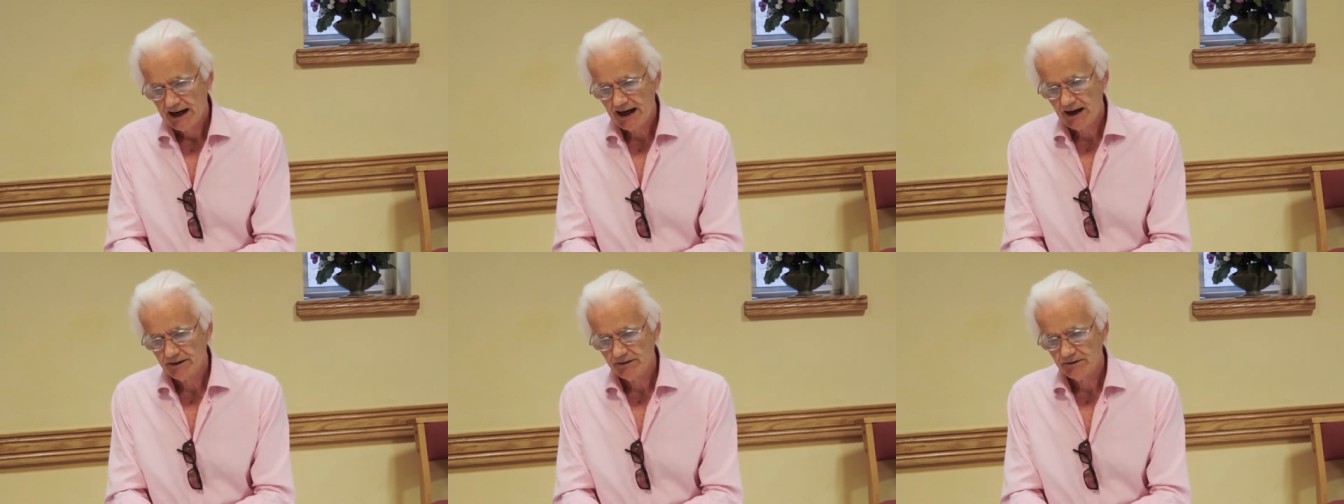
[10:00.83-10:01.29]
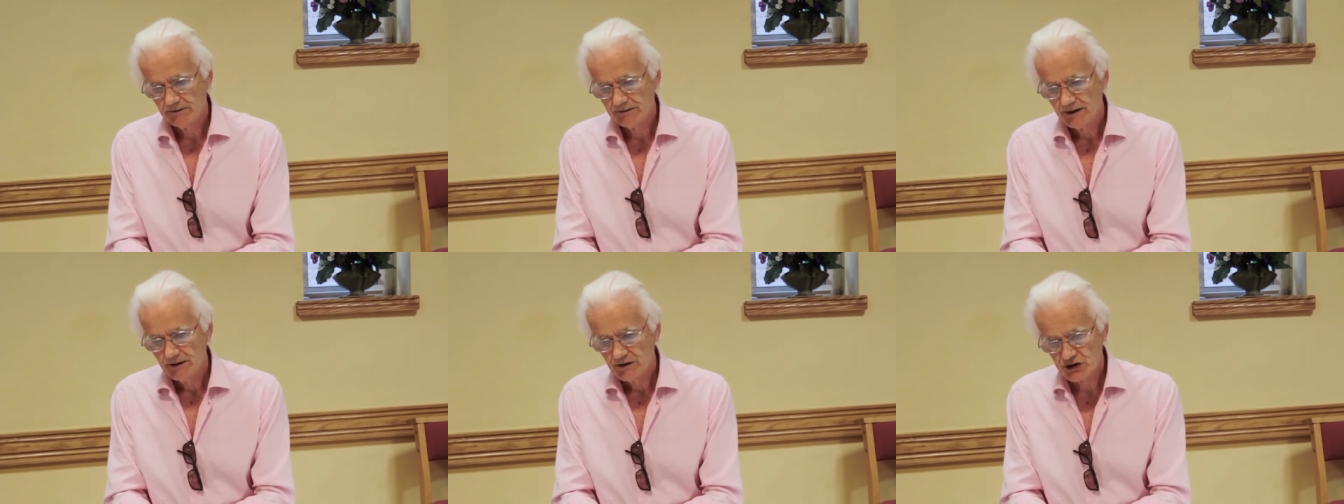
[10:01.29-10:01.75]

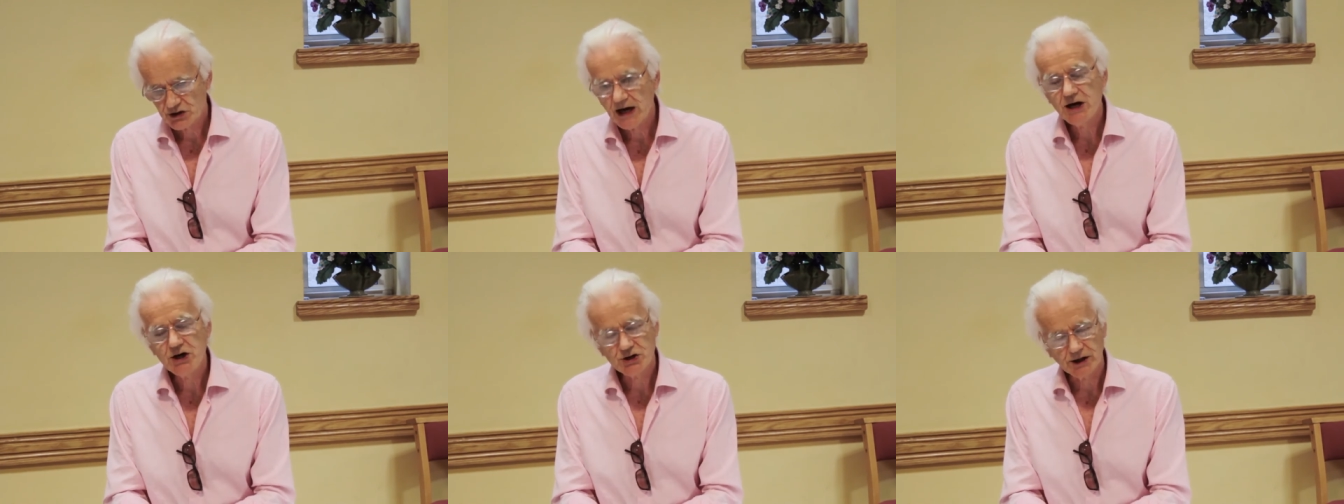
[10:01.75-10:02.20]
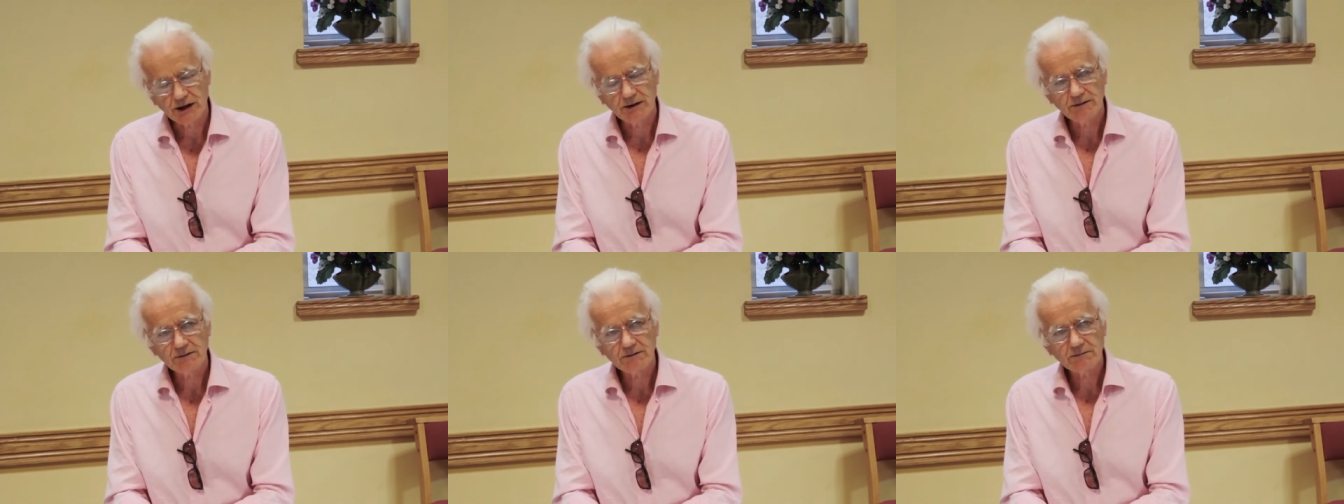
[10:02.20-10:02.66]
And the
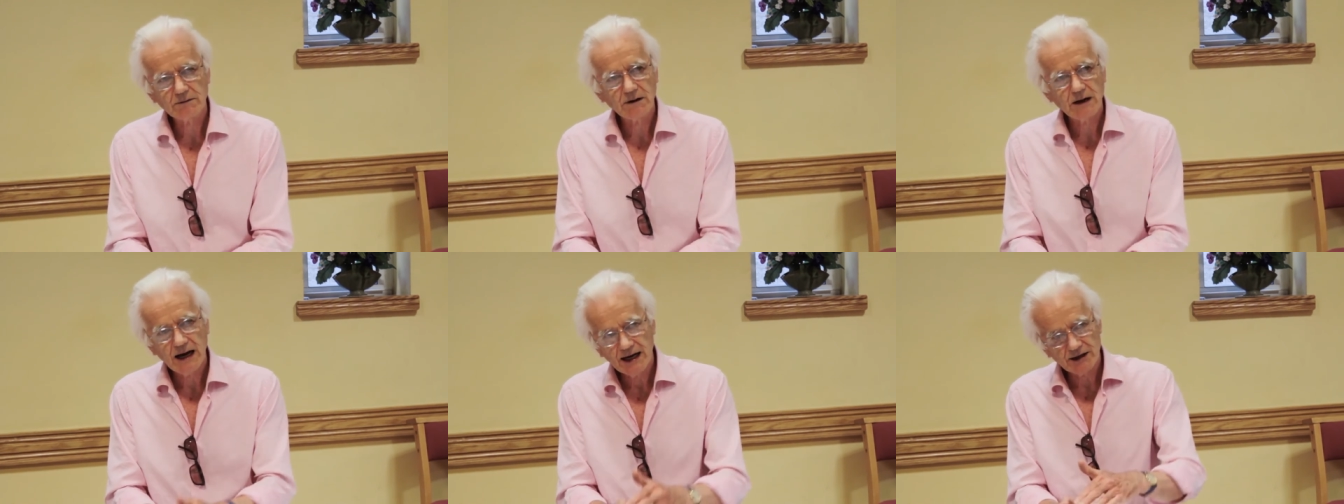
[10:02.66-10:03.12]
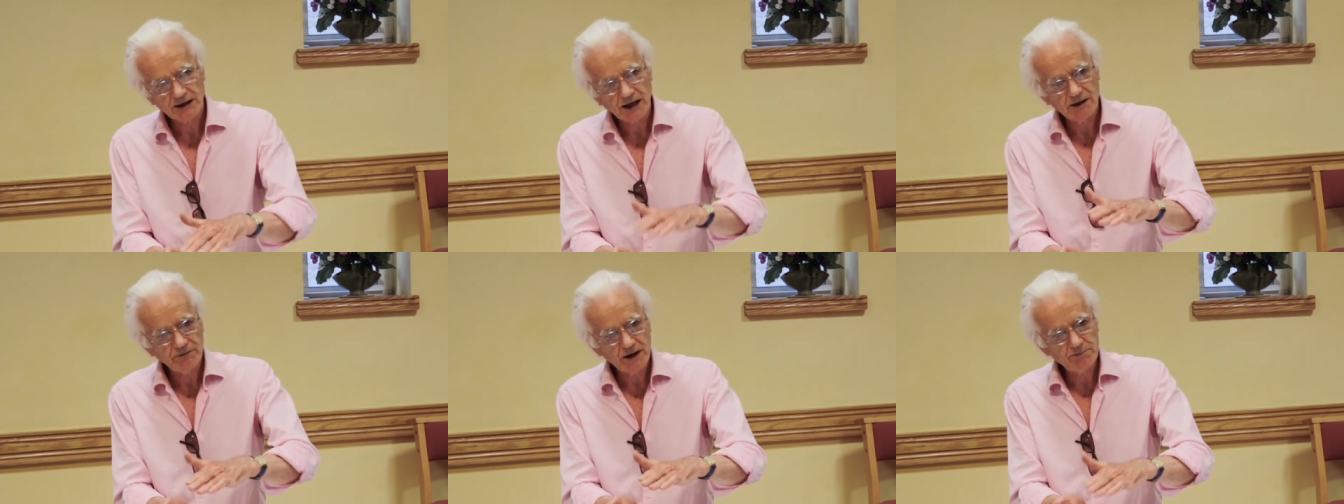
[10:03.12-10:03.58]
staging had a kind of